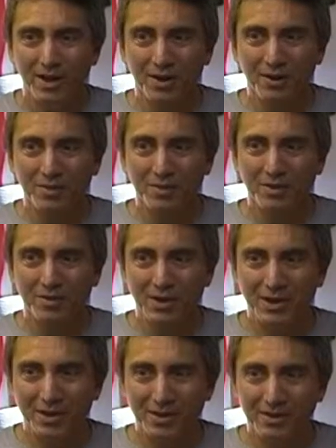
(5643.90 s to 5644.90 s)
go. Oh, here we
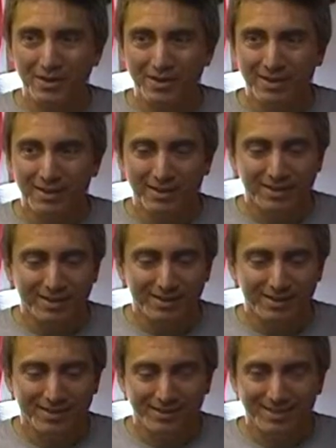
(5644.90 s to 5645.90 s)
go.
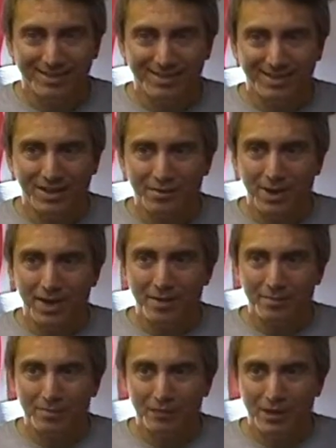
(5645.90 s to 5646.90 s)
Dear, uh,
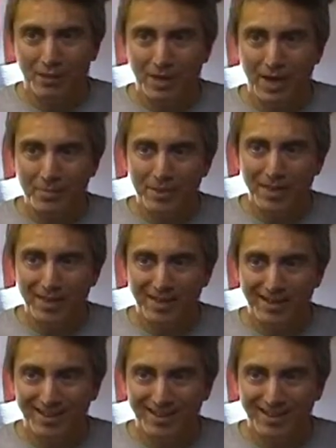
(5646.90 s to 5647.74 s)
A- dear Amy.